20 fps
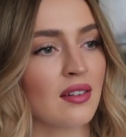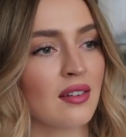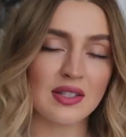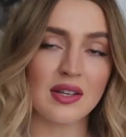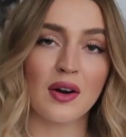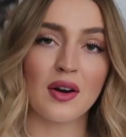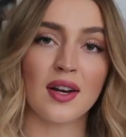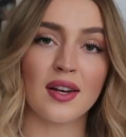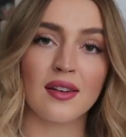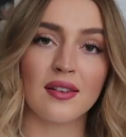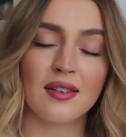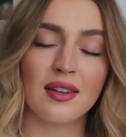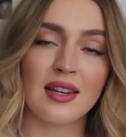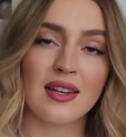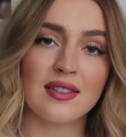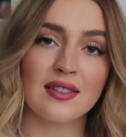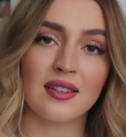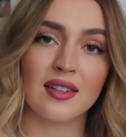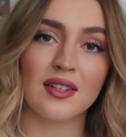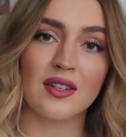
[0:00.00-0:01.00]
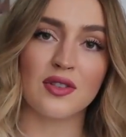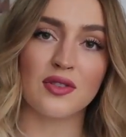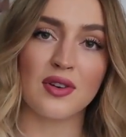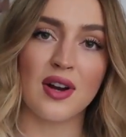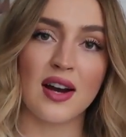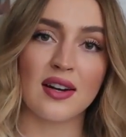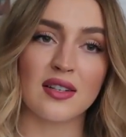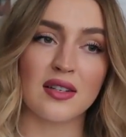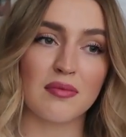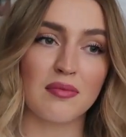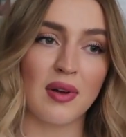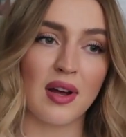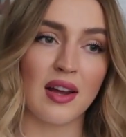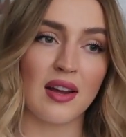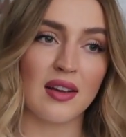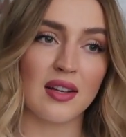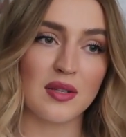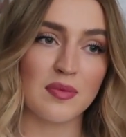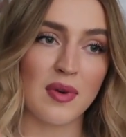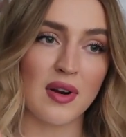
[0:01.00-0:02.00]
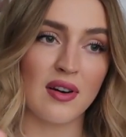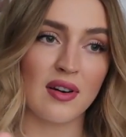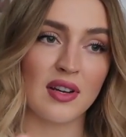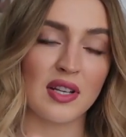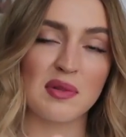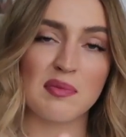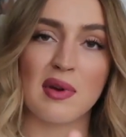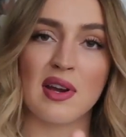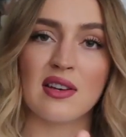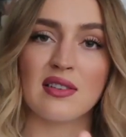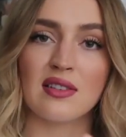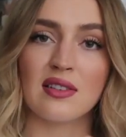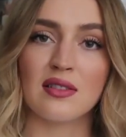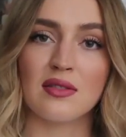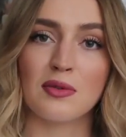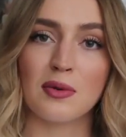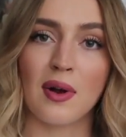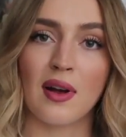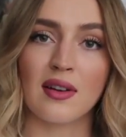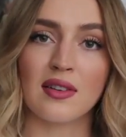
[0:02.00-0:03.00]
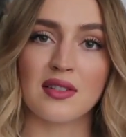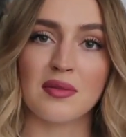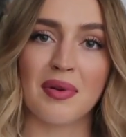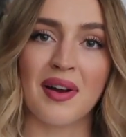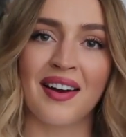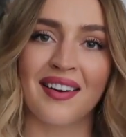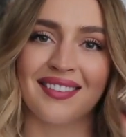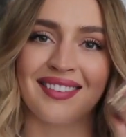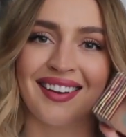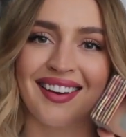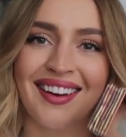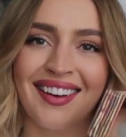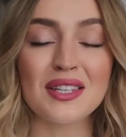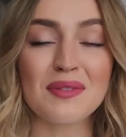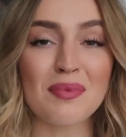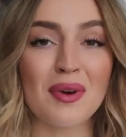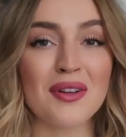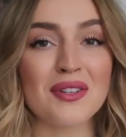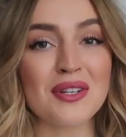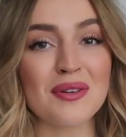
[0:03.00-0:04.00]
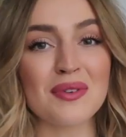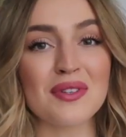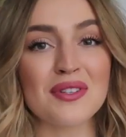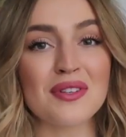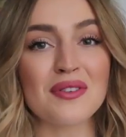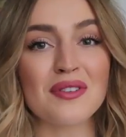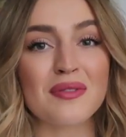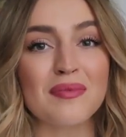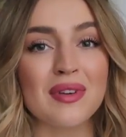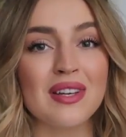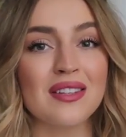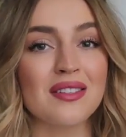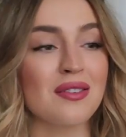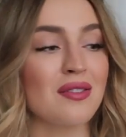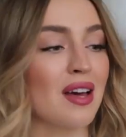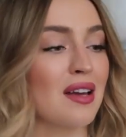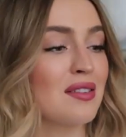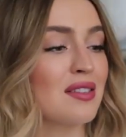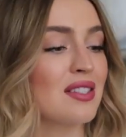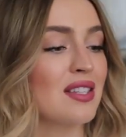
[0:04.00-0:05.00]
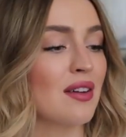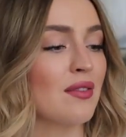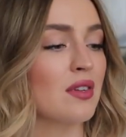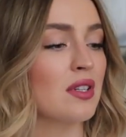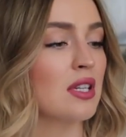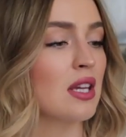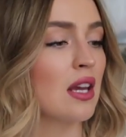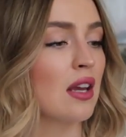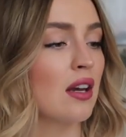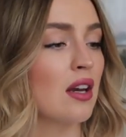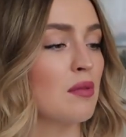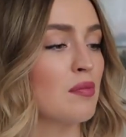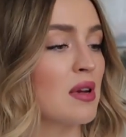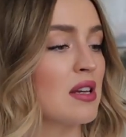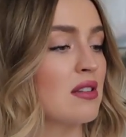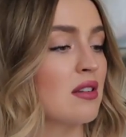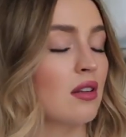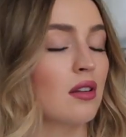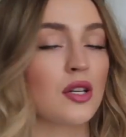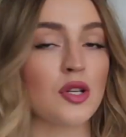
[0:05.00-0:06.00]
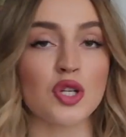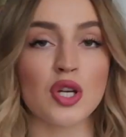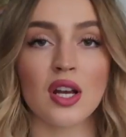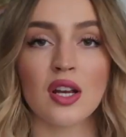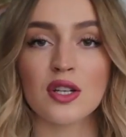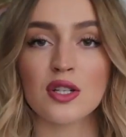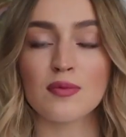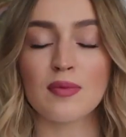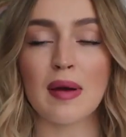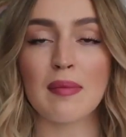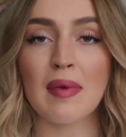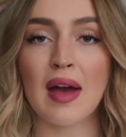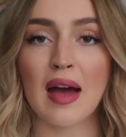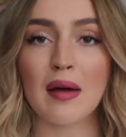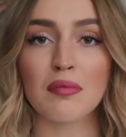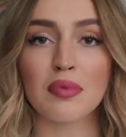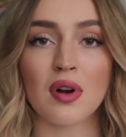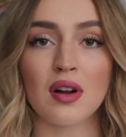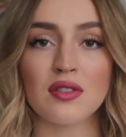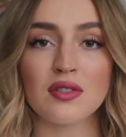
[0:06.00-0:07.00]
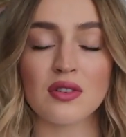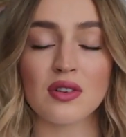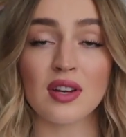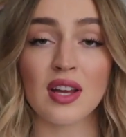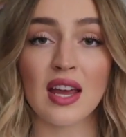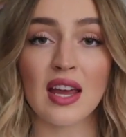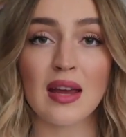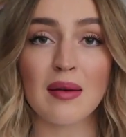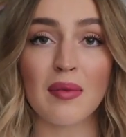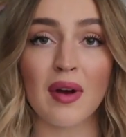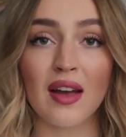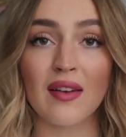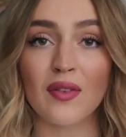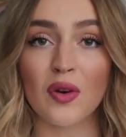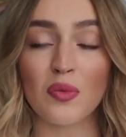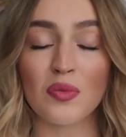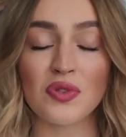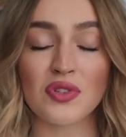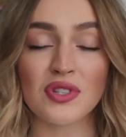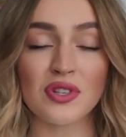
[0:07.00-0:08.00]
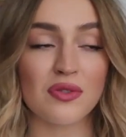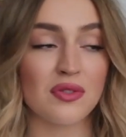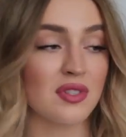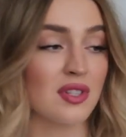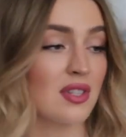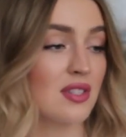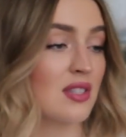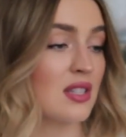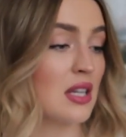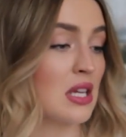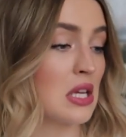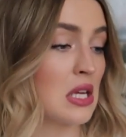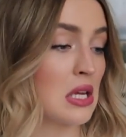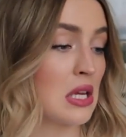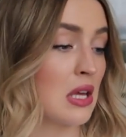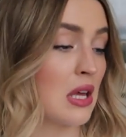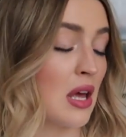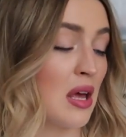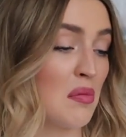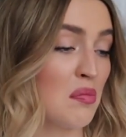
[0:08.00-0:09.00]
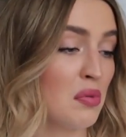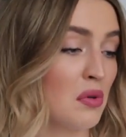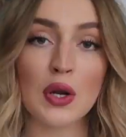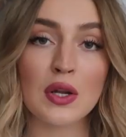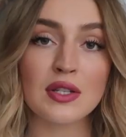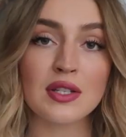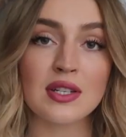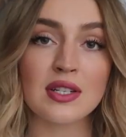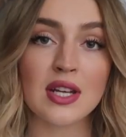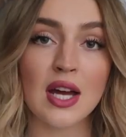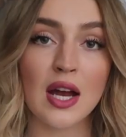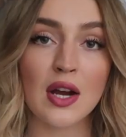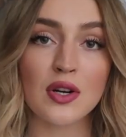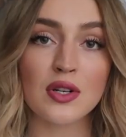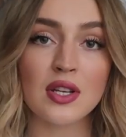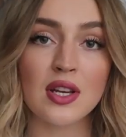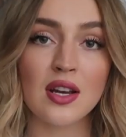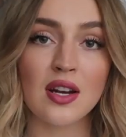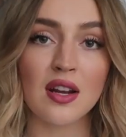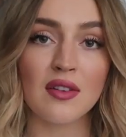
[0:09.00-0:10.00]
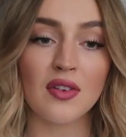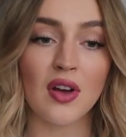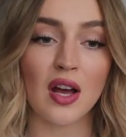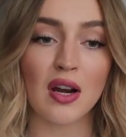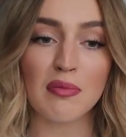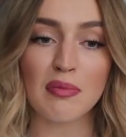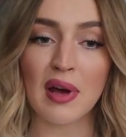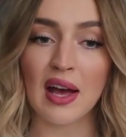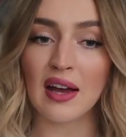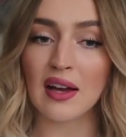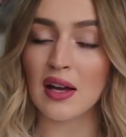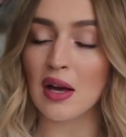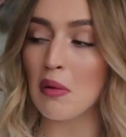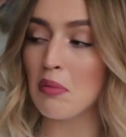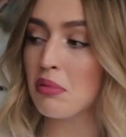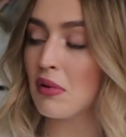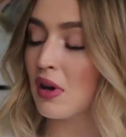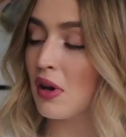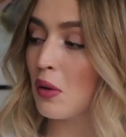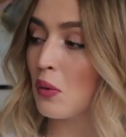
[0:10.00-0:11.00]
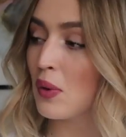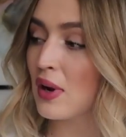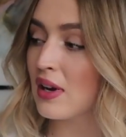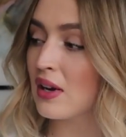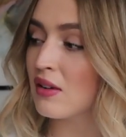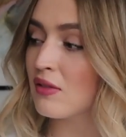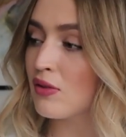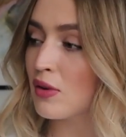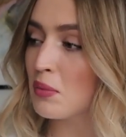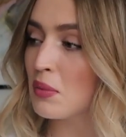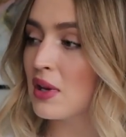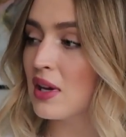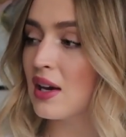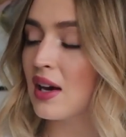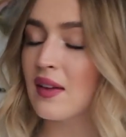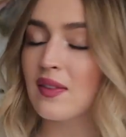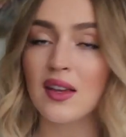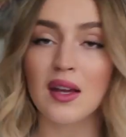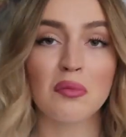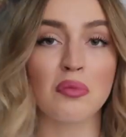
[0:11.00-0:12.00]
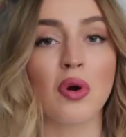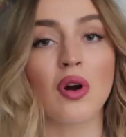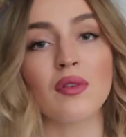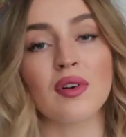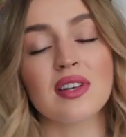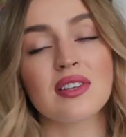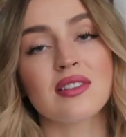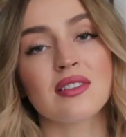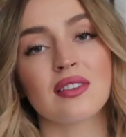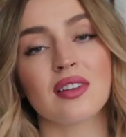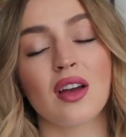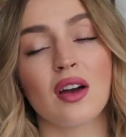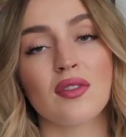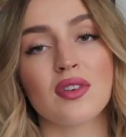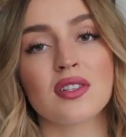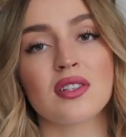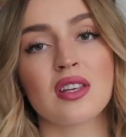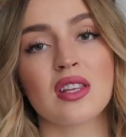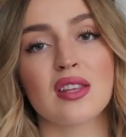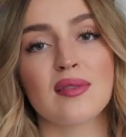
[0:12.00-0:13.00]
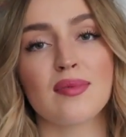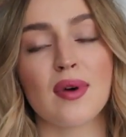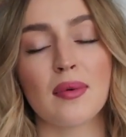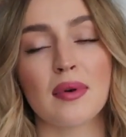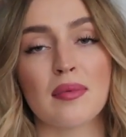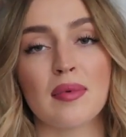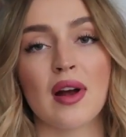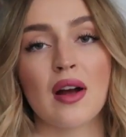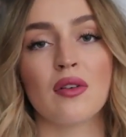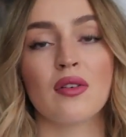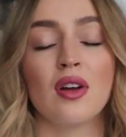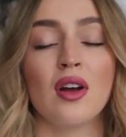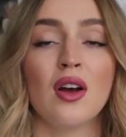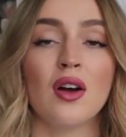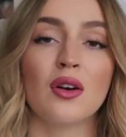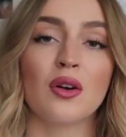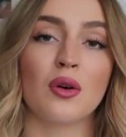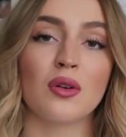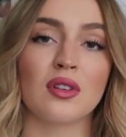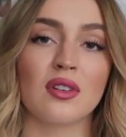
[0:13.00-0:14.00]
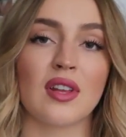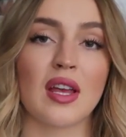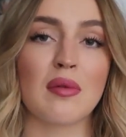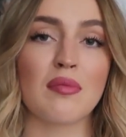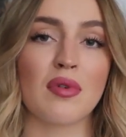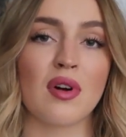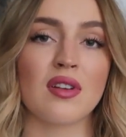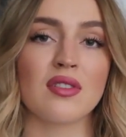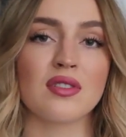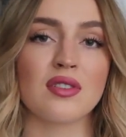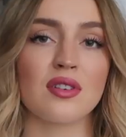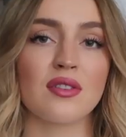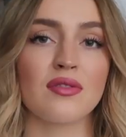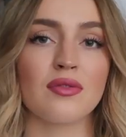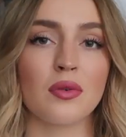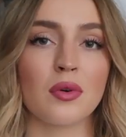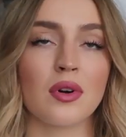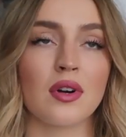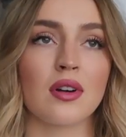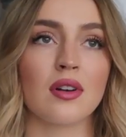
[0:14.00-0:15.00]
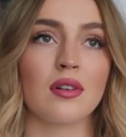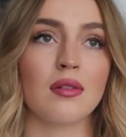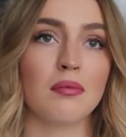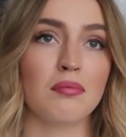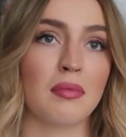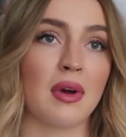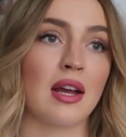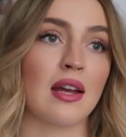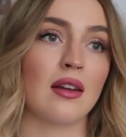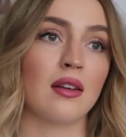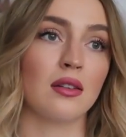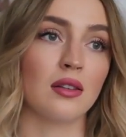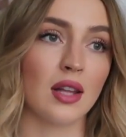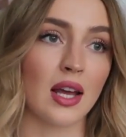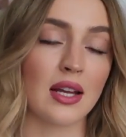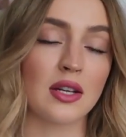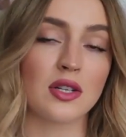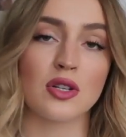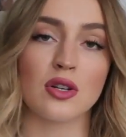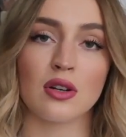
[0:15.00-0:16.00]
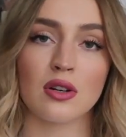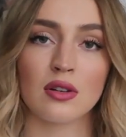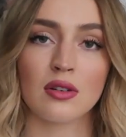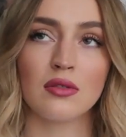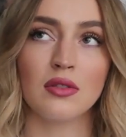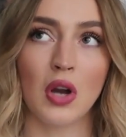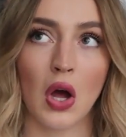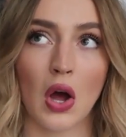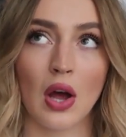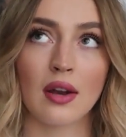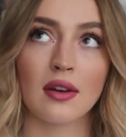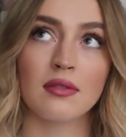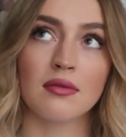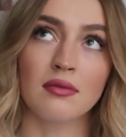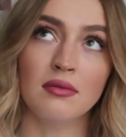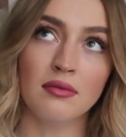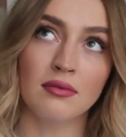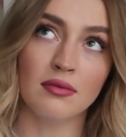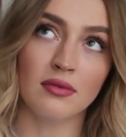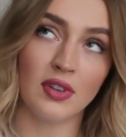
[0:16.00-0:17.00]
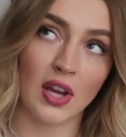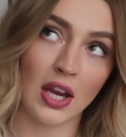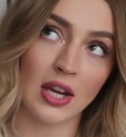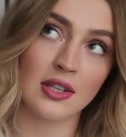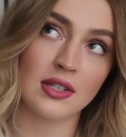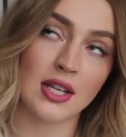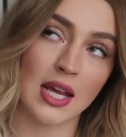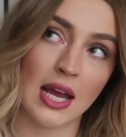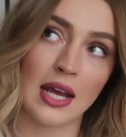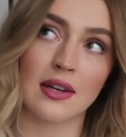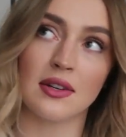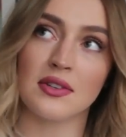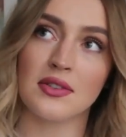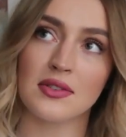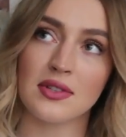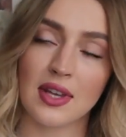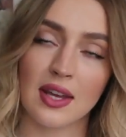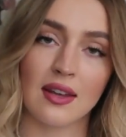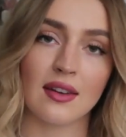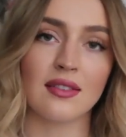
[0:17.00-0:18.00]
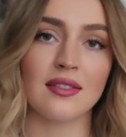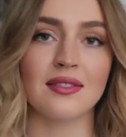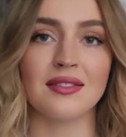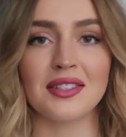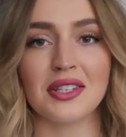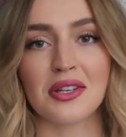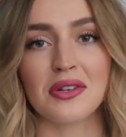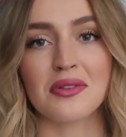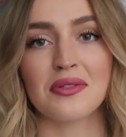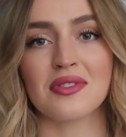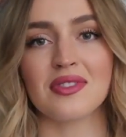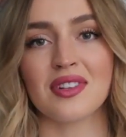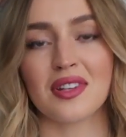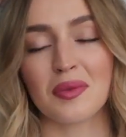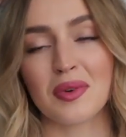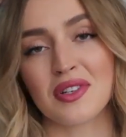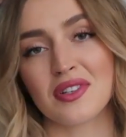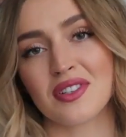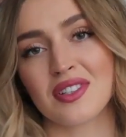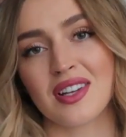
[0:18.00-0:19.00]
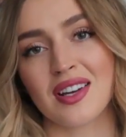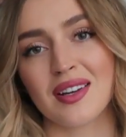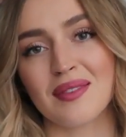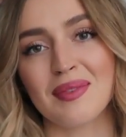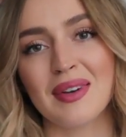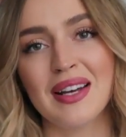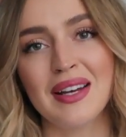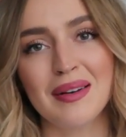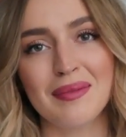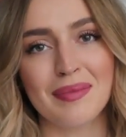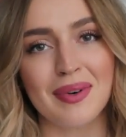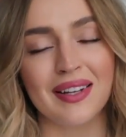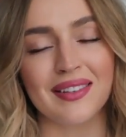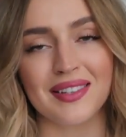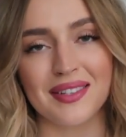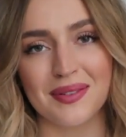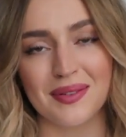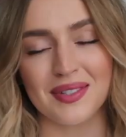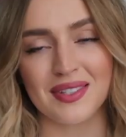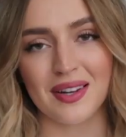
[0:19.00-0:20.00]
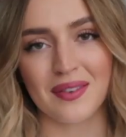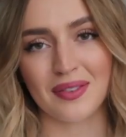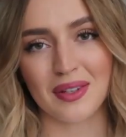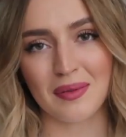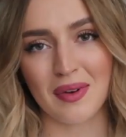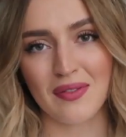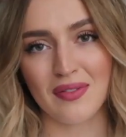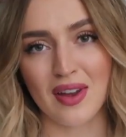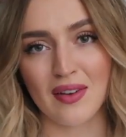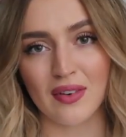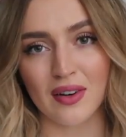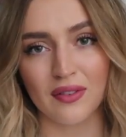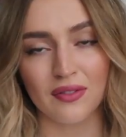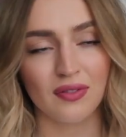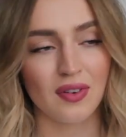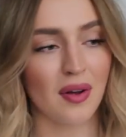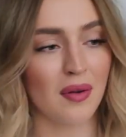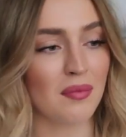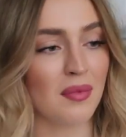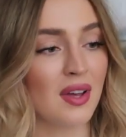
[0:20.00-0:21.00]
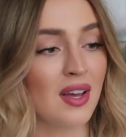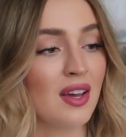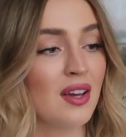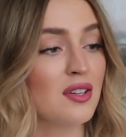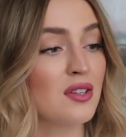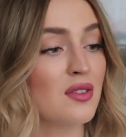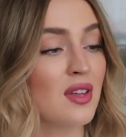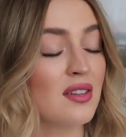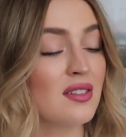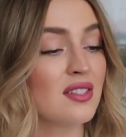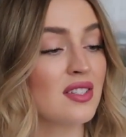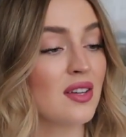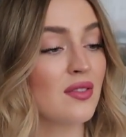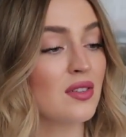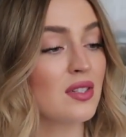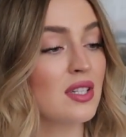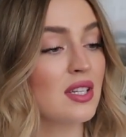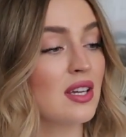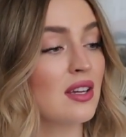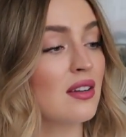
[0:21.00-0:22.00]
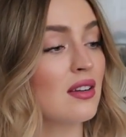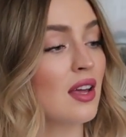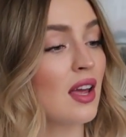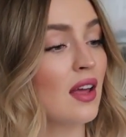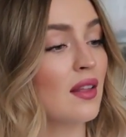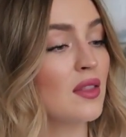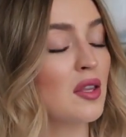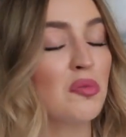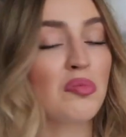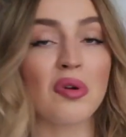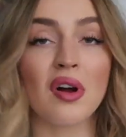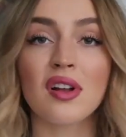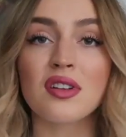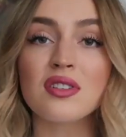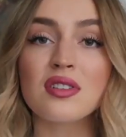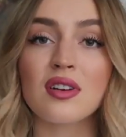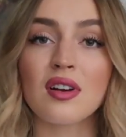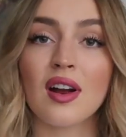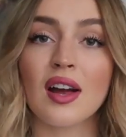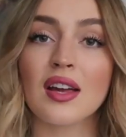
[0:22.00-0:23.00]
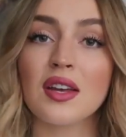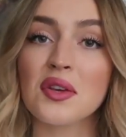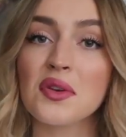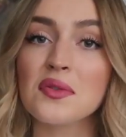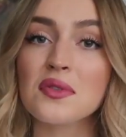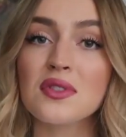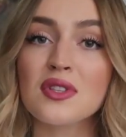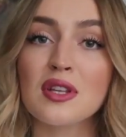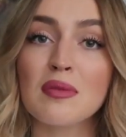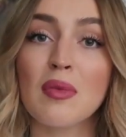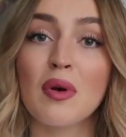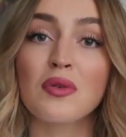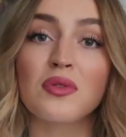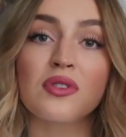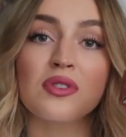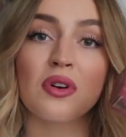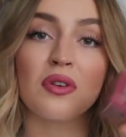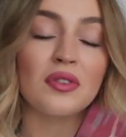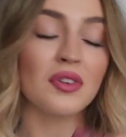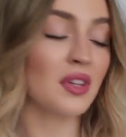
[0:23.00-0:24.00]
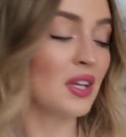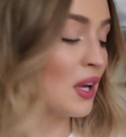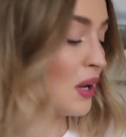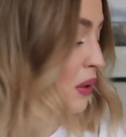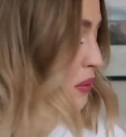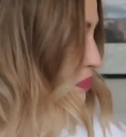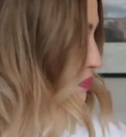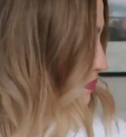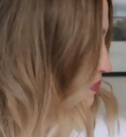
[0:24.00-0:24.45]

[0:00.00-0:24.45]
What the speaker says: Sorry, easily distracted by asparagus painted trucks apparently. This bronzer was new to me in 2017 and it basically changed my matte bronzer game. I've almost used this in its entirety and I've got a backup waiting for me. And then more recently, obviously the Bobbi Brown Golden Light bronzer for my lighter non-fake tanned skin to use in the winter time. But this was definitely my favorite from 2017 and the bronzer I used the most over the year.